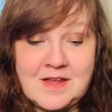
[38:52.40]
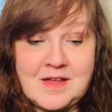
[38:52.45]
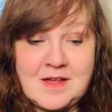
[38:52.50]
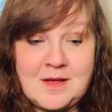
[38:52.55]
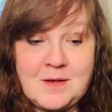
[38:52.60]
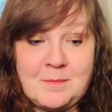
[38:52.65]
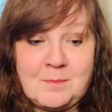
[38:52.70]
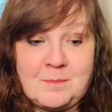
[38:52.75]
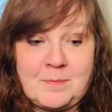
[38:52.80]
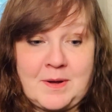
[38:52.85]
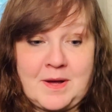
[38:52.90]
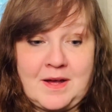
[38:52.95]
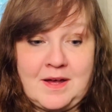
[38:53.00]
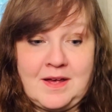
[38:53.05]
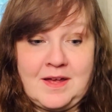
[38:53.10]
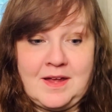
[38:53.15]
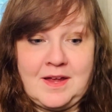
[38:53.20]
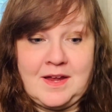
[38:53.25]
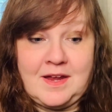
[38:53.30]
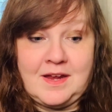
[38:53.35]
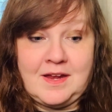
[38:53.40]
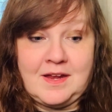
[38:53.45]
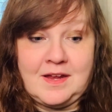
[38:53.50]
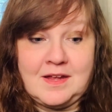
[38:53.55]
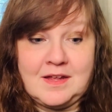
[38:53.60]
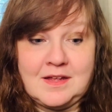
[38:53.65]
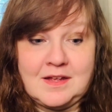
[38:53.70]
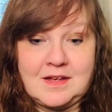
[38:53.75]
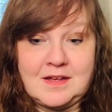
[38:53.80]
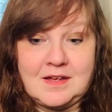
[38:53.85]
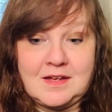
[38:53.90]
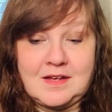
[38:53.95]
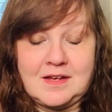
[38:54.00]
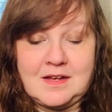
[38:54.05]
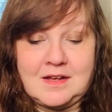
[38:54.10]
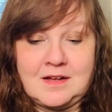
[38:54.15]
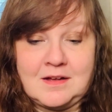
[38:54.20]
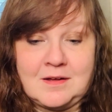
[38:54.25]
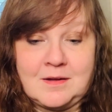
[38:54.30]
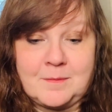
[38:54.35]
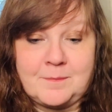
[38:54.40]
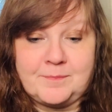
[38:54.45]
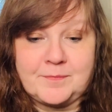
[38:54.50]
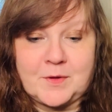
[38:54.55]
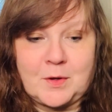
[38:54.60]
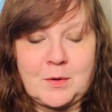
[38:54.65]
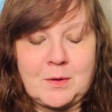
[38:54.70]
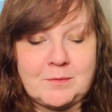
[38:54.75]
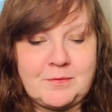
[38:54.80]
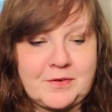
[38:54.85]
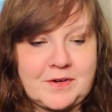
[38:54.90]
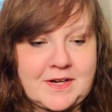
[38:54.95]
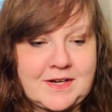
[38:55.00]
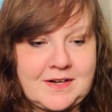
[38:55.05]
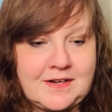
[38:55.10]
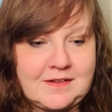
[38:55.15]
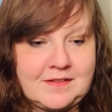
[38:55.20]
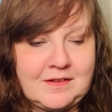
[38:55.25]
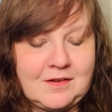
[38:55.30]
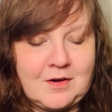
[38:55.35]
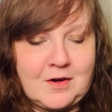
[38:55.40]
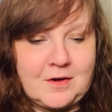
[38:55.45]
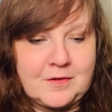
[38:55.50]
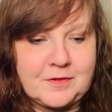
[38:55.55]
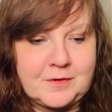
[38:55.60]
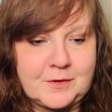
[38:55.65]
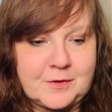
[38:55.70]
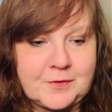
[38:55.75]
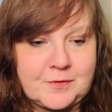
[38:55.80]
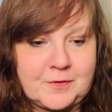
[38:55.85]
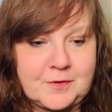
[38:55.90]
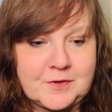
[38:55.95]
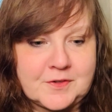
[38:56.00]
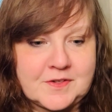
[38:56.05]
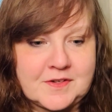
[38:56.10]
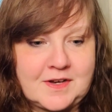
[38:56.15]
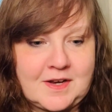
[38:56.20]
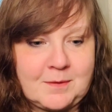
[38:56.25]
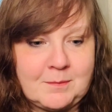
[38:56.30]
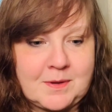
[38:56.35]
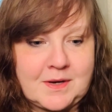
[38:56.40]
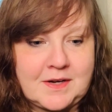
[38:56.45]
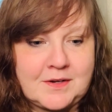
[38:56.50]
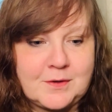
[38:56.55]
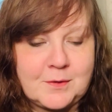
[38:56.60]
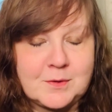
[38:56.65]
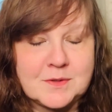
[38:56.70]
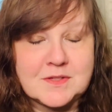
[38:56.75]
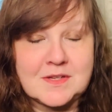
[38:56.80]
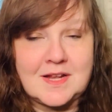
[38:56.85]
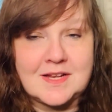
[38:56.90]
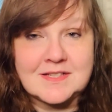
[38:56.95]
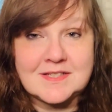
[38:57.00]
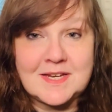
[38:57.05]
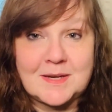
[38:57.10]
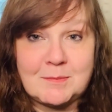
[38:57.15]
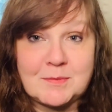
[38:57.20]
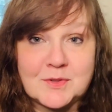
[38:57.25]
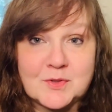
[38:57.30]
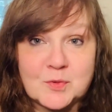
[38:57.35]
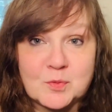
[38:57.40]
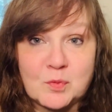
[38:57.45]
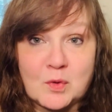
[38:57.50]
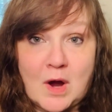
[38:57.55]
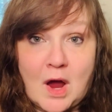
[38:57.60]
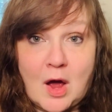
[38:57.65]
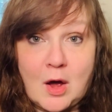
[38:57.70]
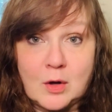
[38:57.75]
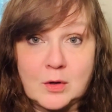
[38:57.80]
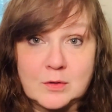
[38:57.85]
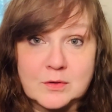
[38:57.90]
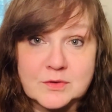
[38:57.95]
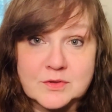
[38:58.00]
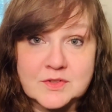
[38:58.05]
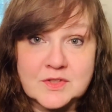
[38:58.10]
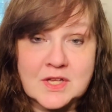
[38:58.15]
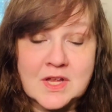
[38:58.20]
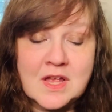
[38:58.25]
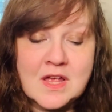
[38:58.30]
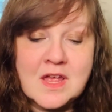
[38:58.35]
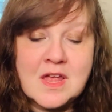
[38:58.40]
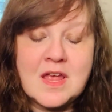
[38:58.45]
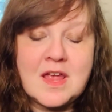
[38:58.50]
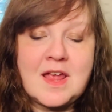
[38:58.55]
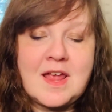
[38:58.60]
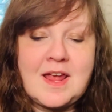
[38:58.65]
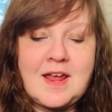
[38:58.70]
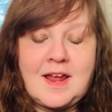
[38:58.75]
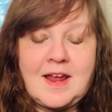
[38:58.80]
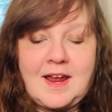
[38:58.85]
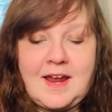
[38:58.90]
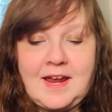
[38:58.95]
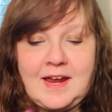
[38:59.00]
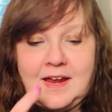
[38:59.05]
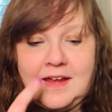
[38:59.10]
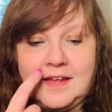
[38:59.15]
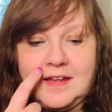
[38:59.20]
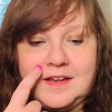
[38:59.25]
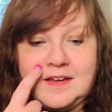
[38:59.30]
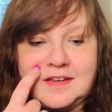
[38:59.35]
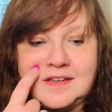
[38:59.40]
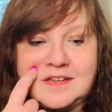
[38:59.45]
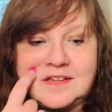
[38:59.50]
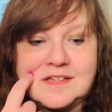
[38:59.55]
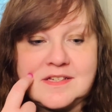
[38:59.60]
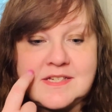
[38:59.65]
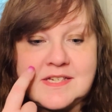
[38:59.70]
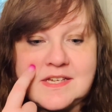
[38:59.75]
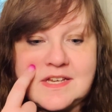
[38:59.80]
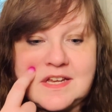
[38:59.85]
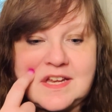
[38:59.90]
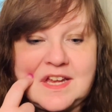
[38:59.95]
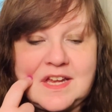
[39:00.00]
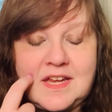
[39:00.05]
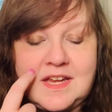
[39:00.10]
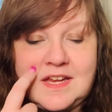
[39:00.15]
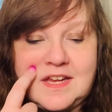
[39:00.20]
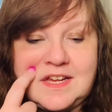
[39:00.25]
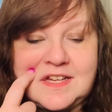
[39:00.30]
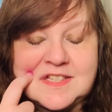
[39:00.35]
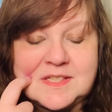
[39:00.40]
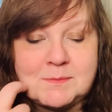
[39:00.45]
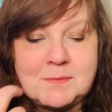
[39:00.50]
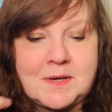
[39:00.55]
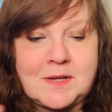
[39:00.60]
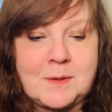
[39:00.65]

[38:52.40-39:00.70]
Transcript: by, I'm forgetting the author's first name, but I know his last name is Rawls. And it's about a